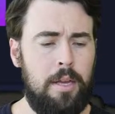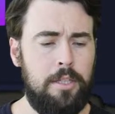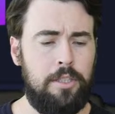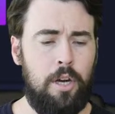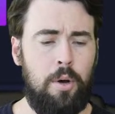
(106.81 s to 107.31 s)

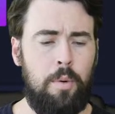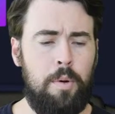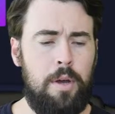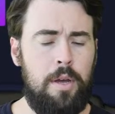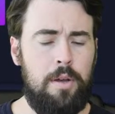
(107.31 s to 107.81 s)
So
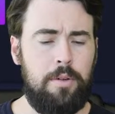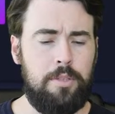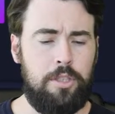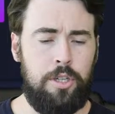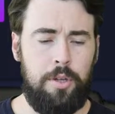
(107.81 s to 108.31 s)

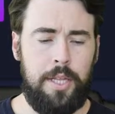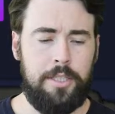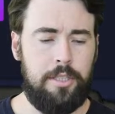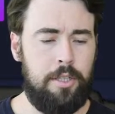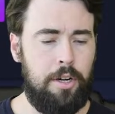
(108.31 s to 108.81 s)
to do
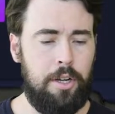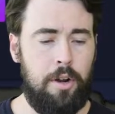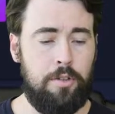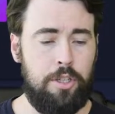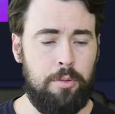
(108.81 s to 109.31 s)
this, you're going to
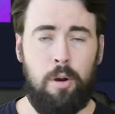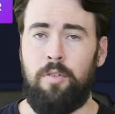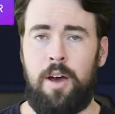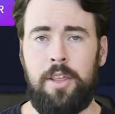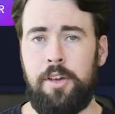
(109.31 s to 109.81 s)
go to your
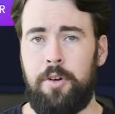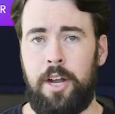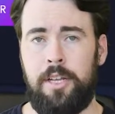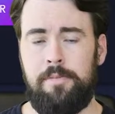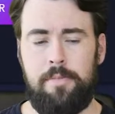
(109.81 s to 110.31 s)
profile that you
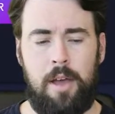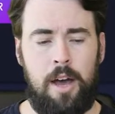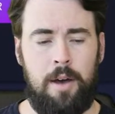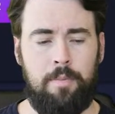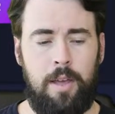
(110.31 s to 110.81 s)
created.
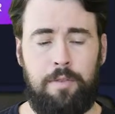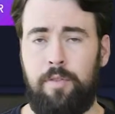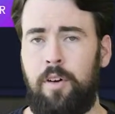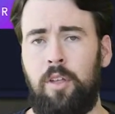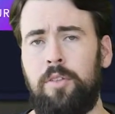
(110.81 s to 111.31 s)
If you
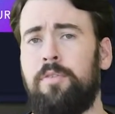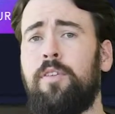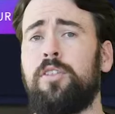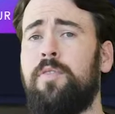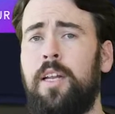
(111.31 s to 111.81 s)
followed the
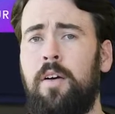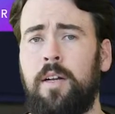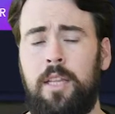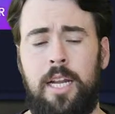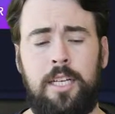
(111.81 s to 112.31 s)
first video
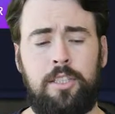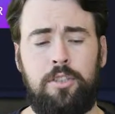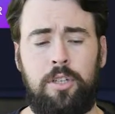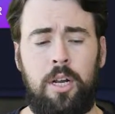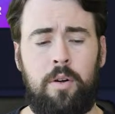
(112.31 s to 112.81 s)
on Linux, you
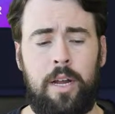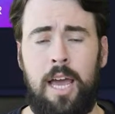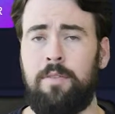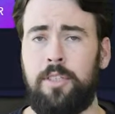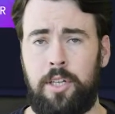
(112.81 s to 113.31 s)
should already
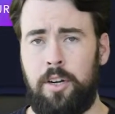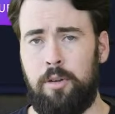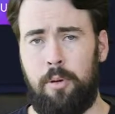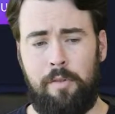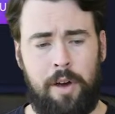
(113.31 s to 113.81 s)
have a security
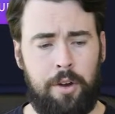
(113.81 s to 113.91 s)
profile